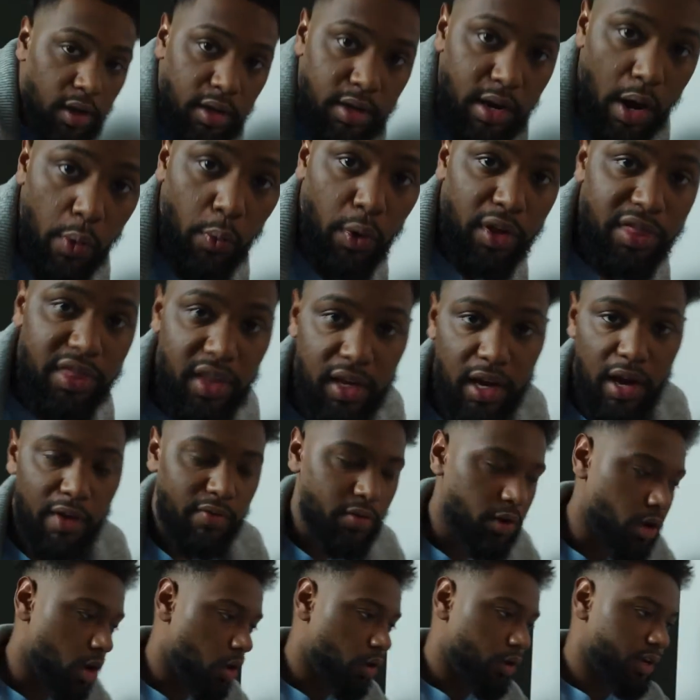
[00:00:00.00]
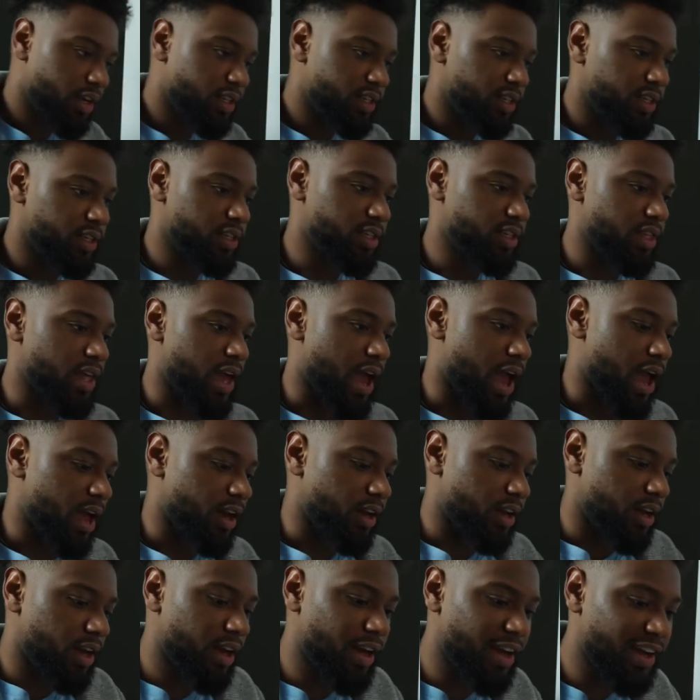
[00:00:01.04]
Now, one thing I've noticed is
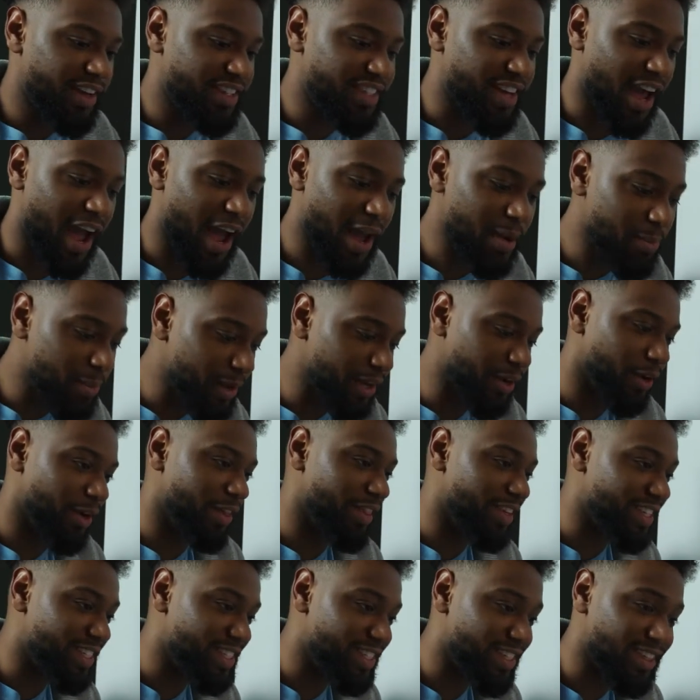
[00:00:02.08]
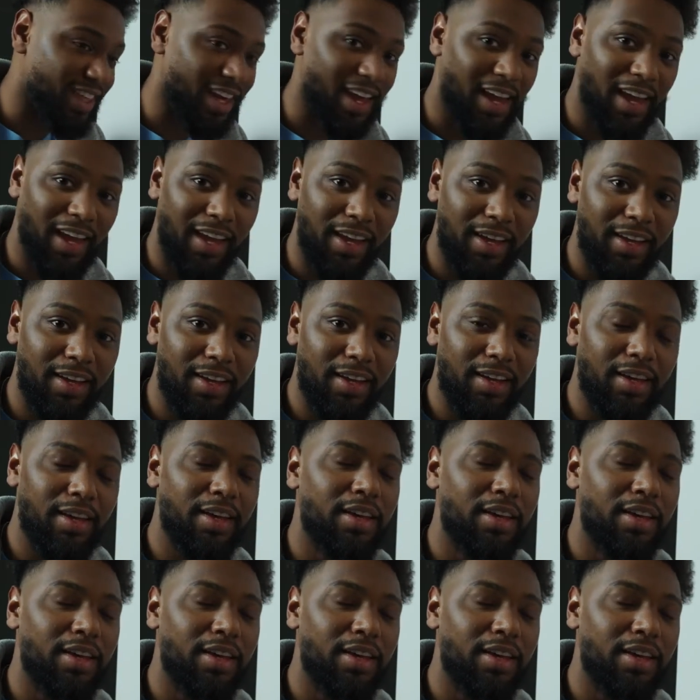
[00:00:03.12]
that typing on this thing